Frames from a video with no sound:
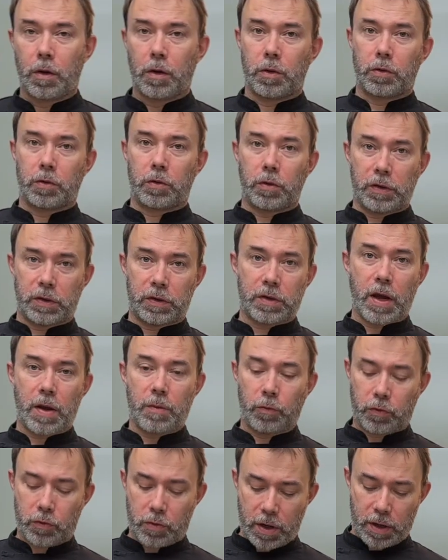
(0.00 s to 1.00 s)
So it's
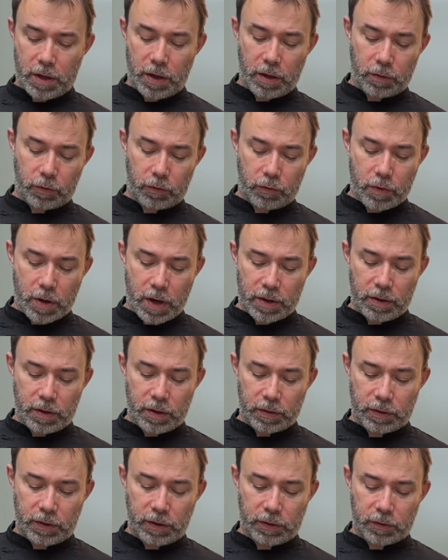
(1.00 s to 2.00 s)
time to
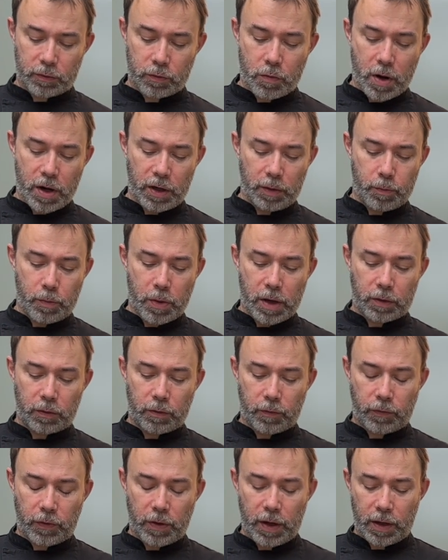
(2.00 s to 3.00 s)
add this white part
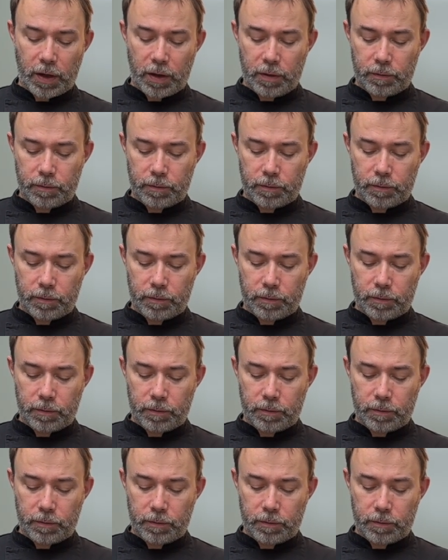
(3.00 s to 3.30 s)
of egg.